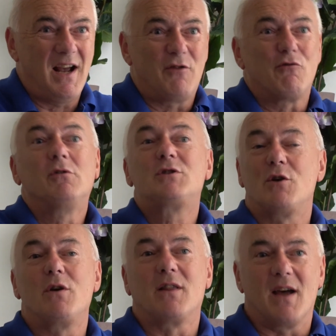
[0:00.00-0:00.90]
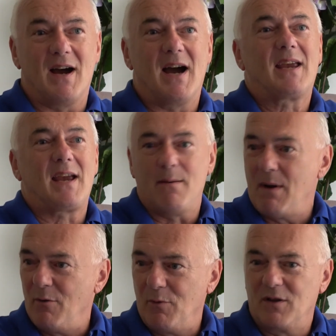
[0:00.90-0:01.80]
And through doing that, I came
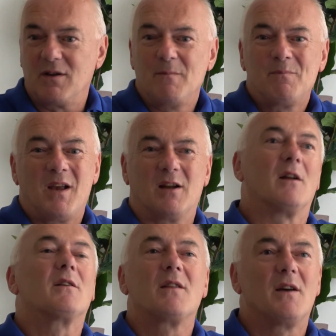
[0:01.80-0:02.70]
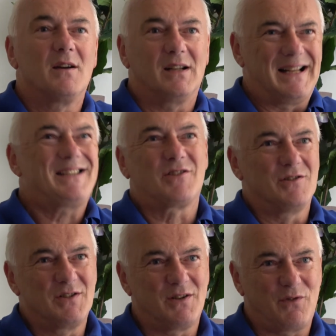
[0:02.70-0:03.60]
out with a lot of the
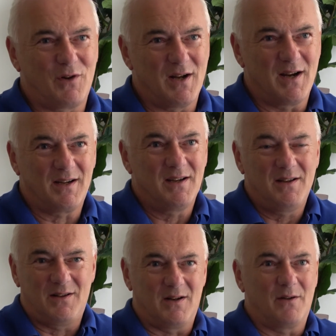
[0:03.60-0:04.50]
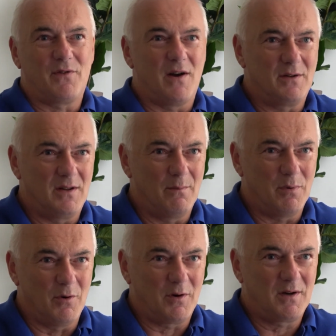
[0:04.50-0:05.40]
lessons, if you like, that are found in the
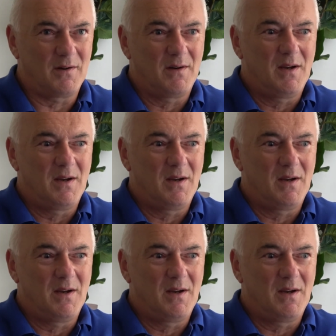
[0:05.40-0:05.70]
book.